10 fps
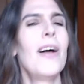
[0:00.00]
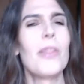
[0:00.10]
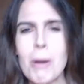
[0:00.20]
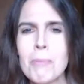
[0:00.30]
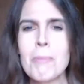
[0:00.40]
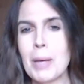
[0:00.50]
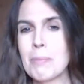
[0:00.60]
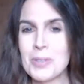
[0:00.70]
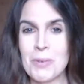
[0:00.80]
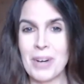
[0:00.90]
The moment
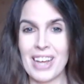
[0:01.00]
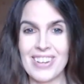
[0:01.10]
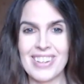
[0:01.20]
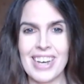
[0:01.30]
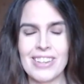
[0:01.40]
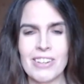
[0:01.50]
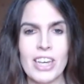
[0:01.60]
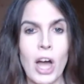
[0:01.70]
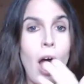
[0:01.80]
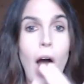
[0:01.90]
people see what I look like, they're
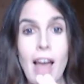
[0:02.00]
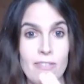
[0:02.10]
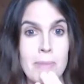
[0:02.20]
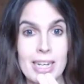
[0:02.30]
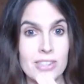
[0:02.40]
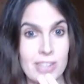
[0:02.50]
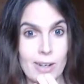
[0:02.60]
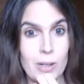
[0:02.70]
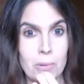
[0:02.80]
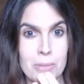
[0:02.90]
like, I've made a
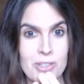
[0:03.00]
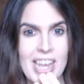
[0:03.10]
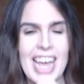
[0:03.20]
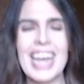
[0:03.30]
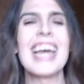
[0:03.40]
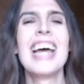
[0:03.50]
terrible mistake.